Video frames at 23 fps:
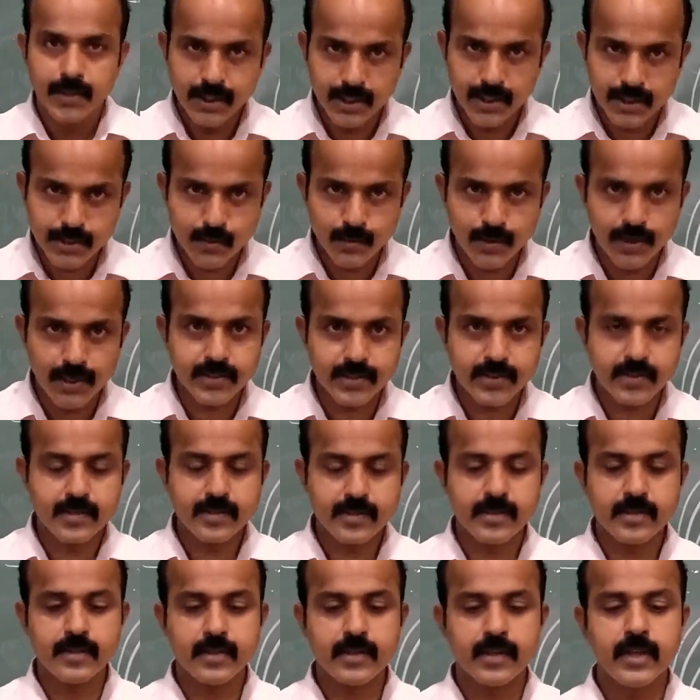Dear students,
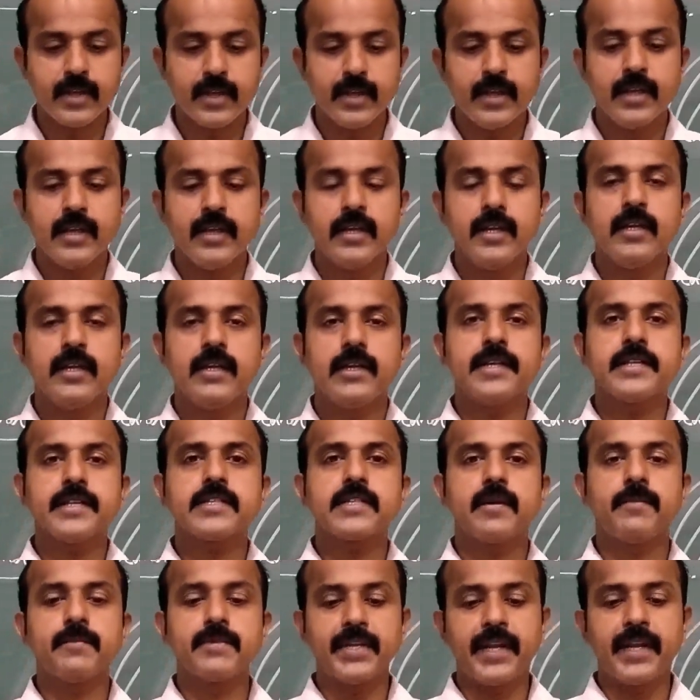let us
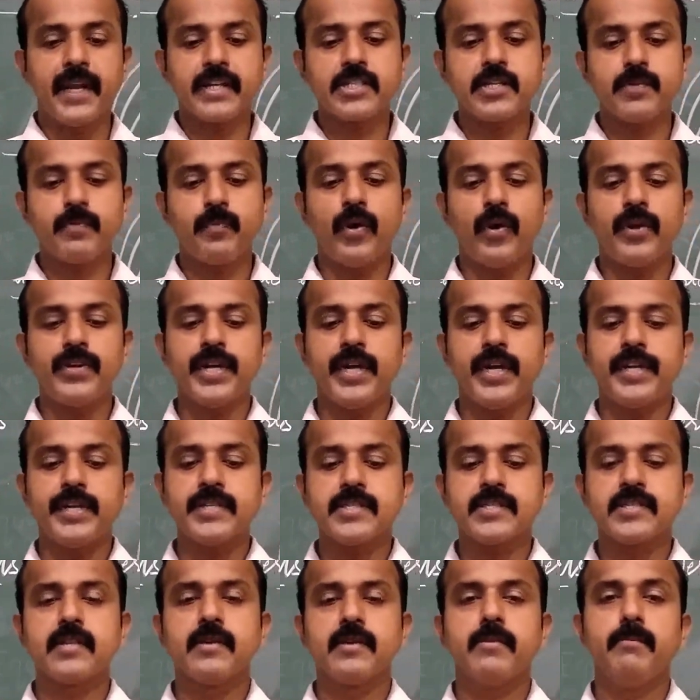come to the next point, that
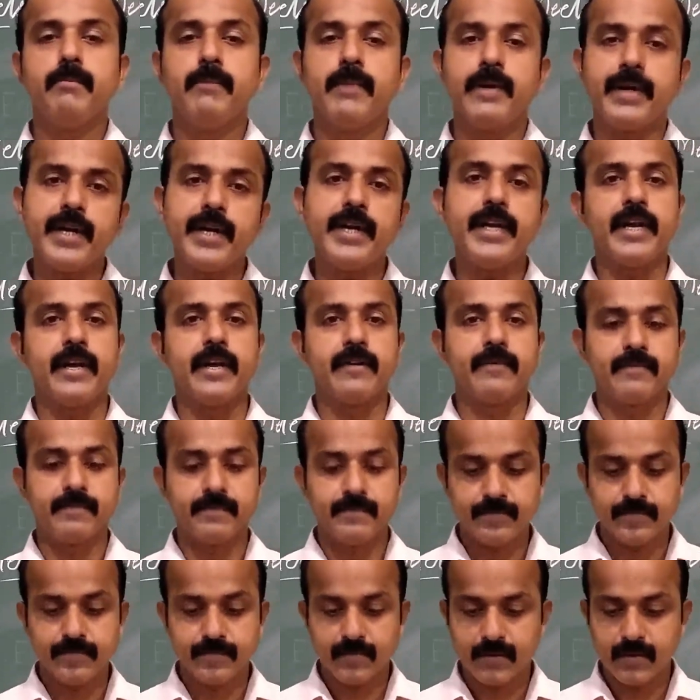is
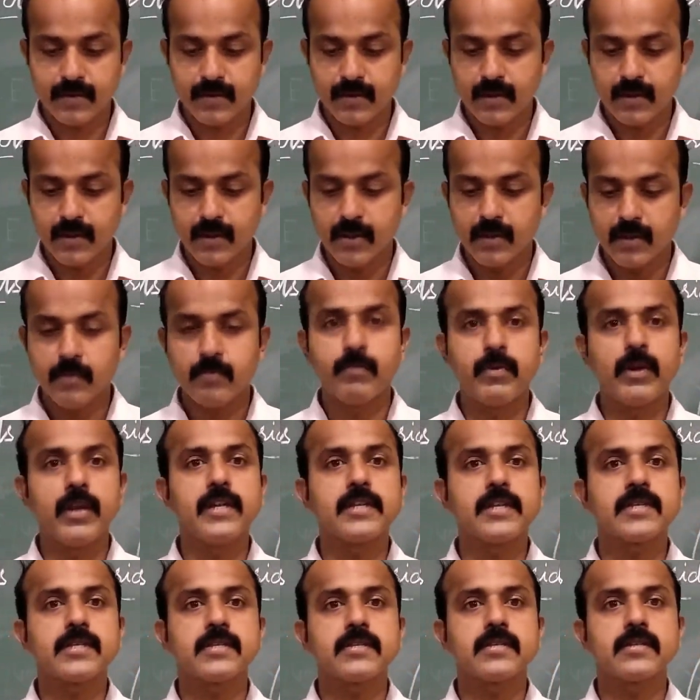meridian.
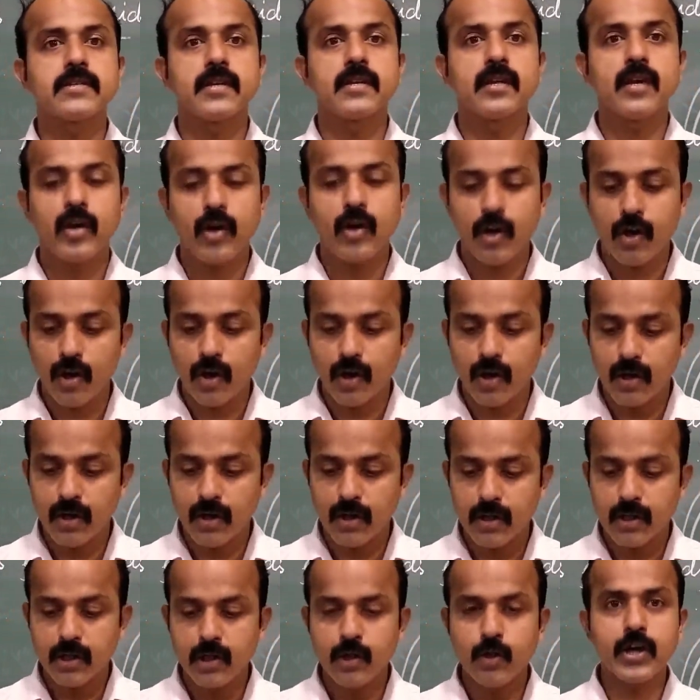Please
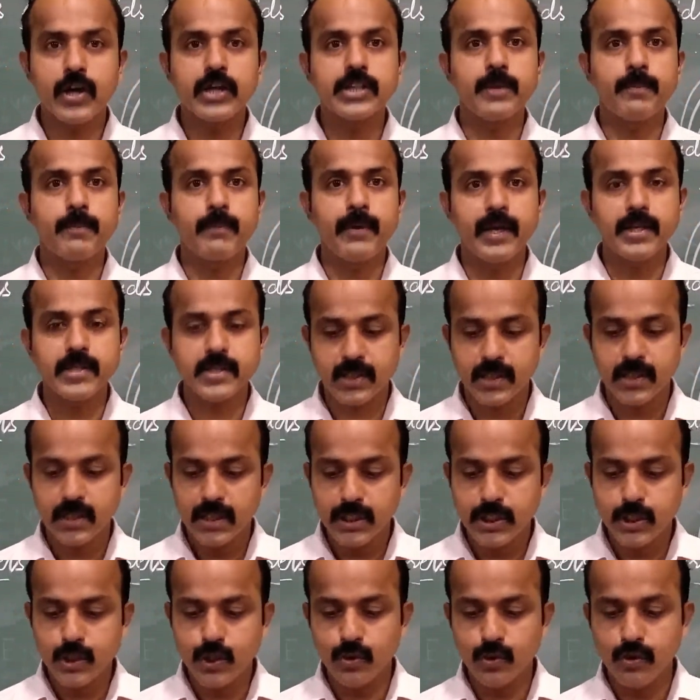look at the
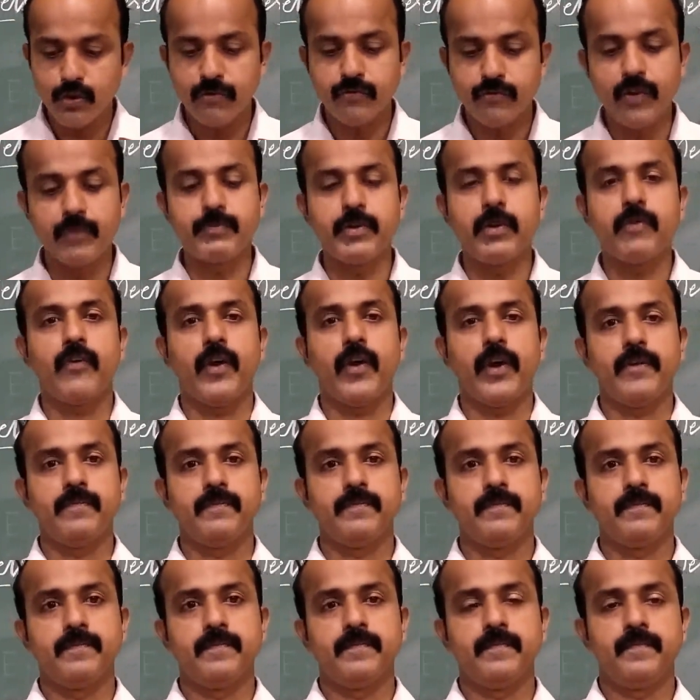page
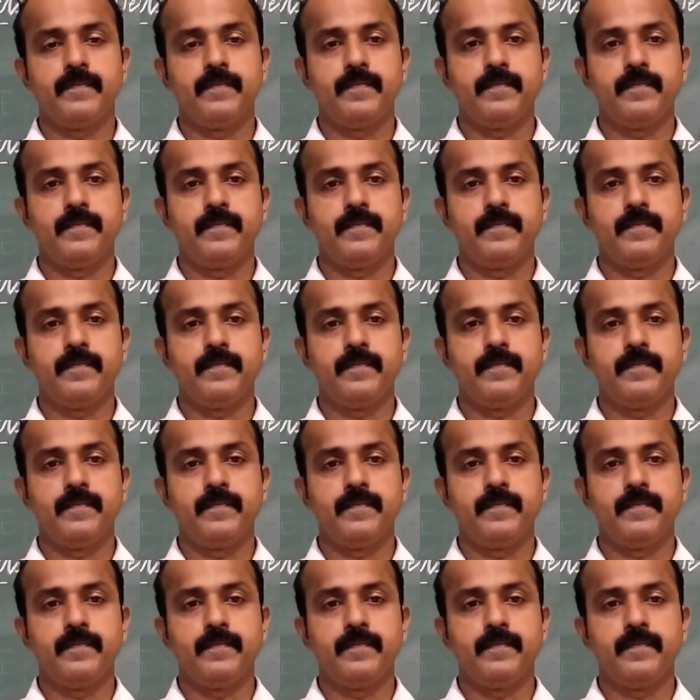255.